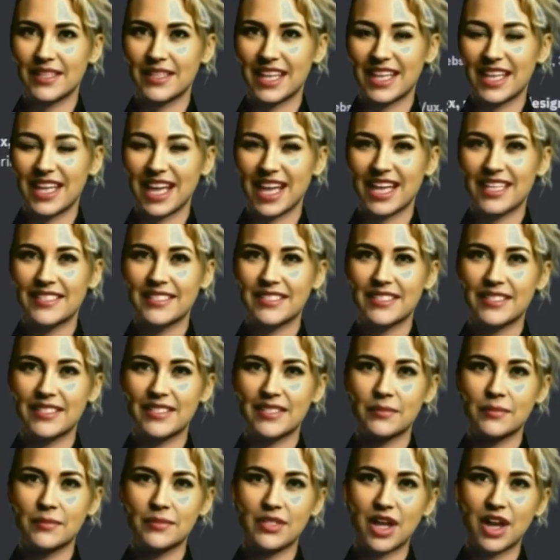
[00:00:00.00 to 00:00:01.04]
AI
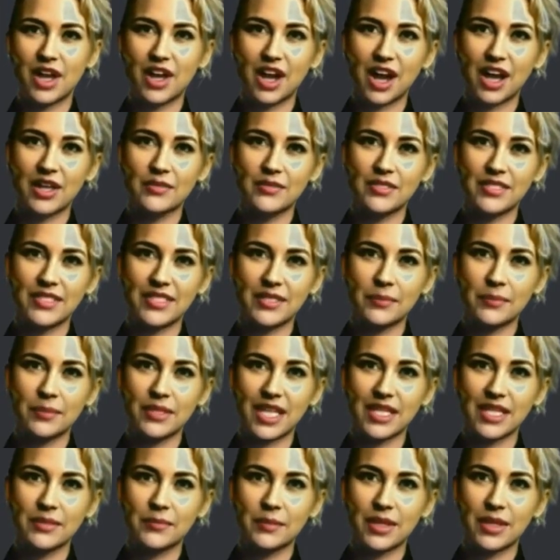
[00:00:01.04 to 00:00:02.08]
systems are often
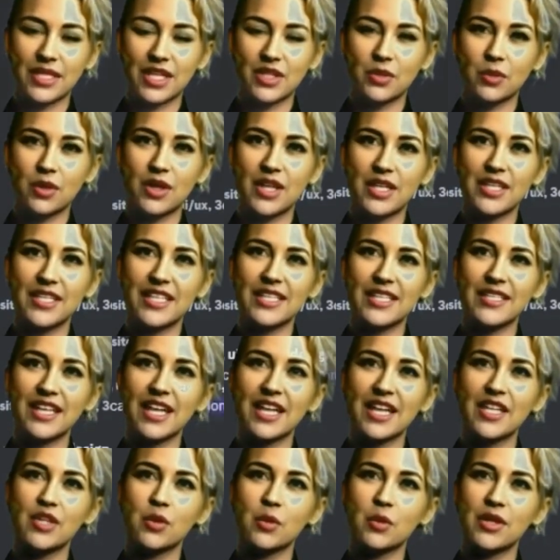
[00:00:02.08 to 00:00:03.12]
limited by the quality
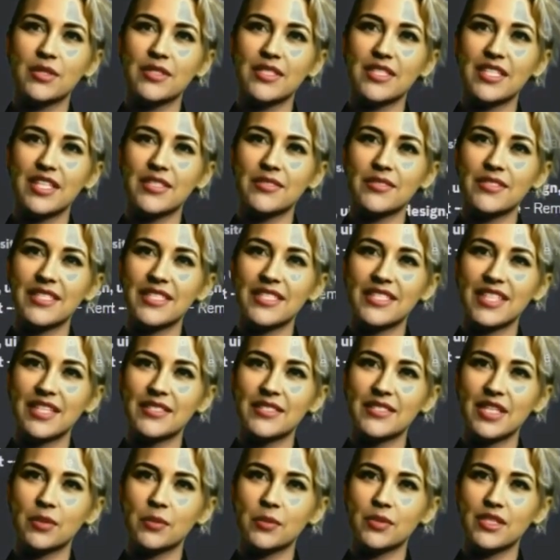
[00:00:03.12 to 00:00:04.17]
and quantity of data
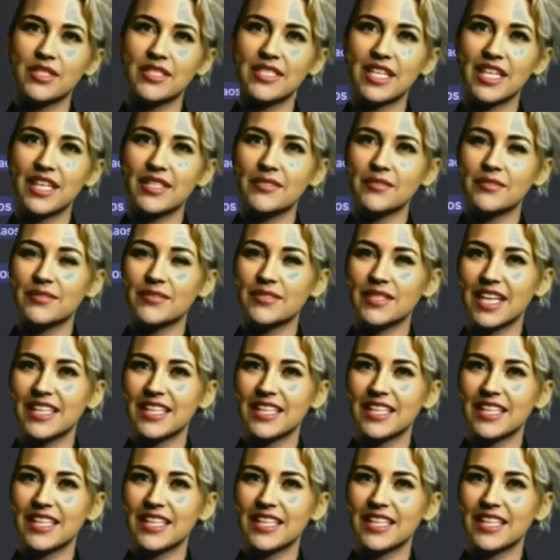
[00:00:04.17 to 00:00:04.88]
they receive,